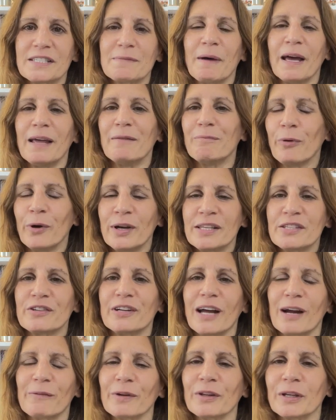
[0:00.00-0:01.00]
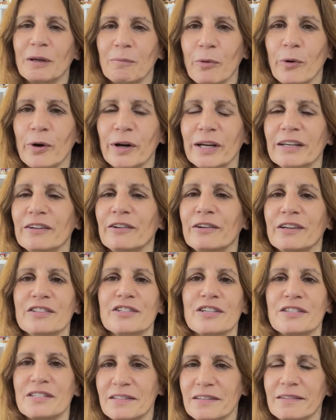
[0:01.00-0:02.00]
But points are not really important. You can
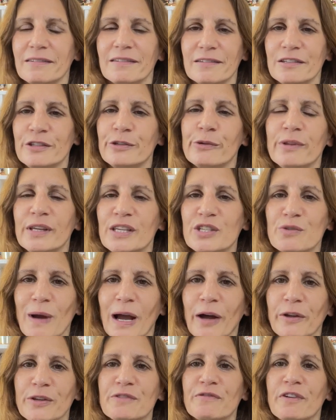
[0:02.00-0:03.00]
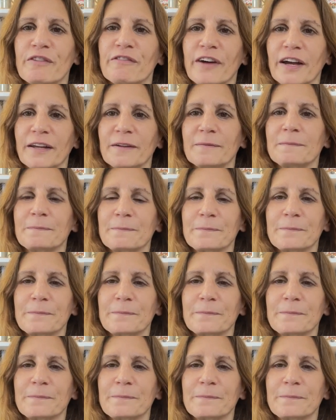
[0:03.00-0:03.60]
just do these rounds for fun.